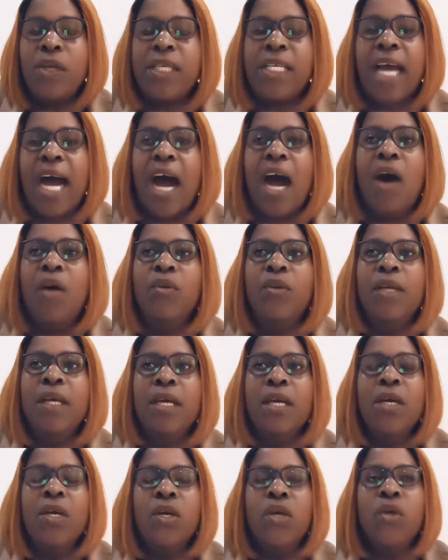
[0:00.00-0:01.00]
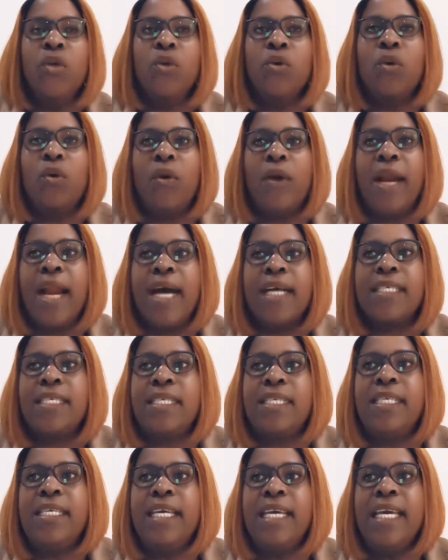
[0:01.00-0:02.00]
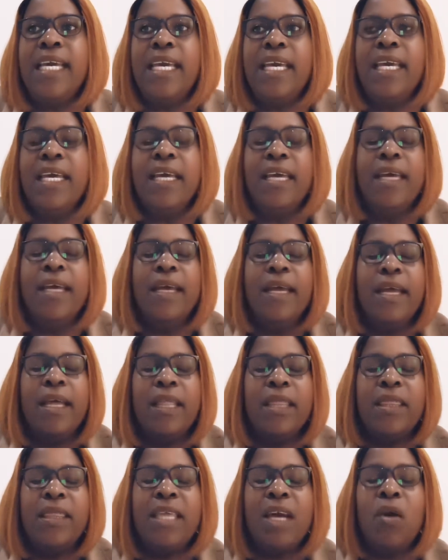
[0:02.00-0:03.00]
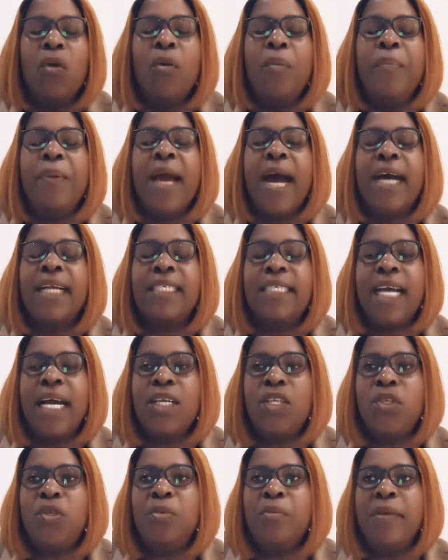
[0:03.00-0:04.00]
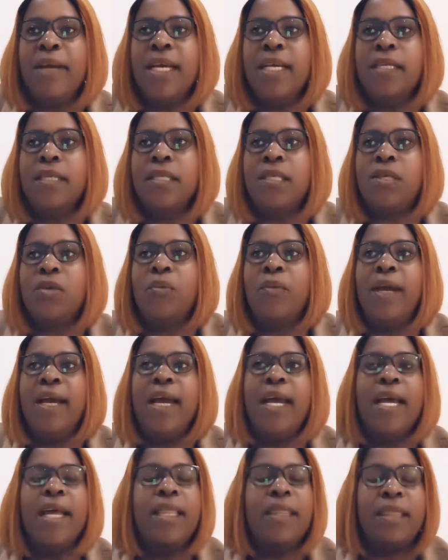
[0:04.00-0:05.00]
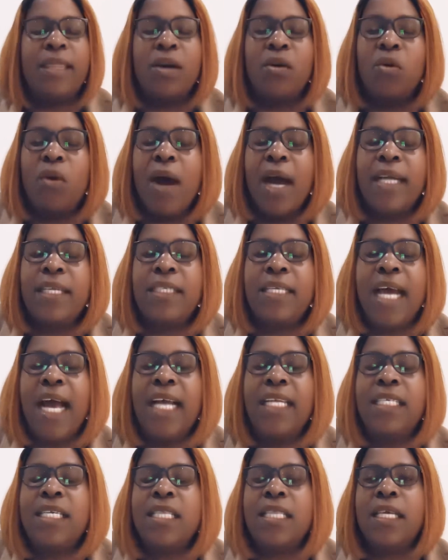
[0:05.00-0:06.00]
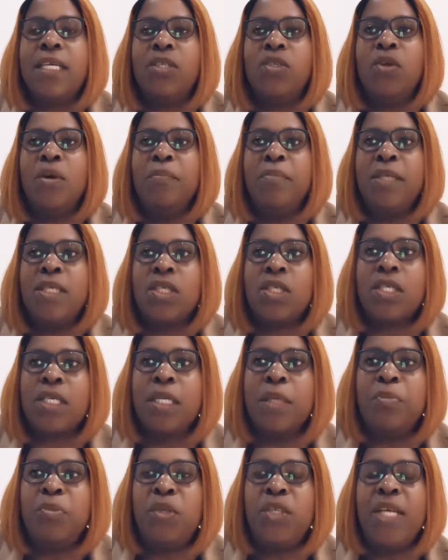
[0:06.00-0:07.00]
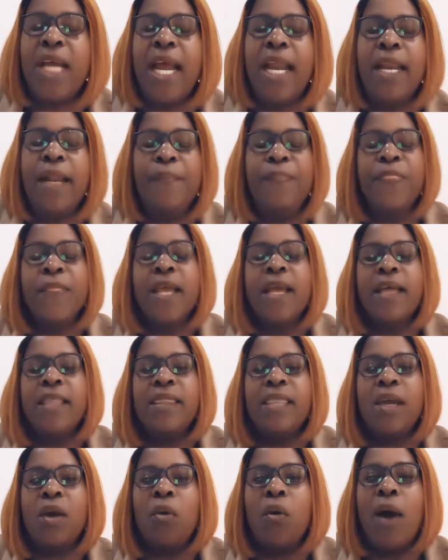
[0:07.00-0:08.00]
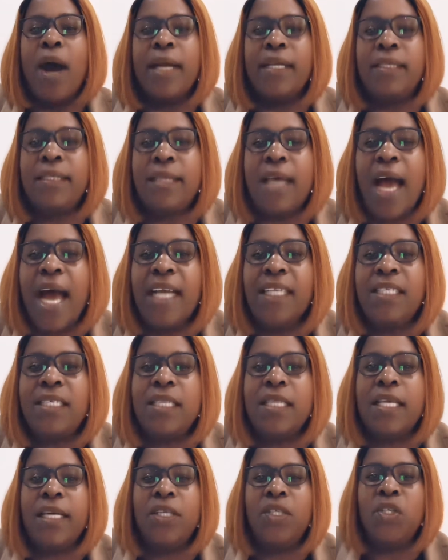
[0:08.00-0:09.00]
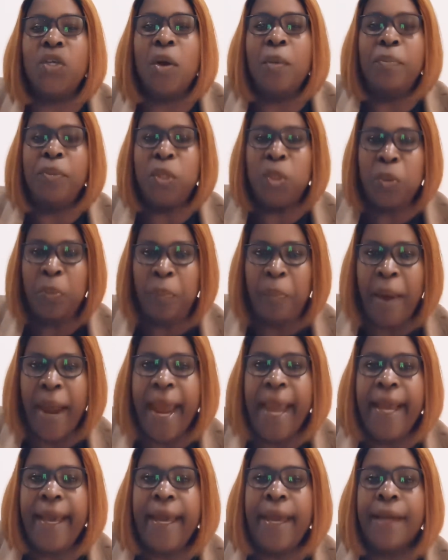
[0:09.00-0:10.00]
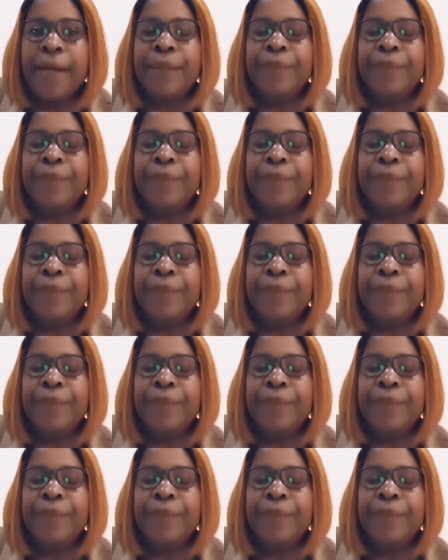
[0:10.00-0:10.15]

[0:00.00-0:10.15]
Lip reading: down, you're gonna see there will be attachments where they will attach the job description, they will attach the job spec,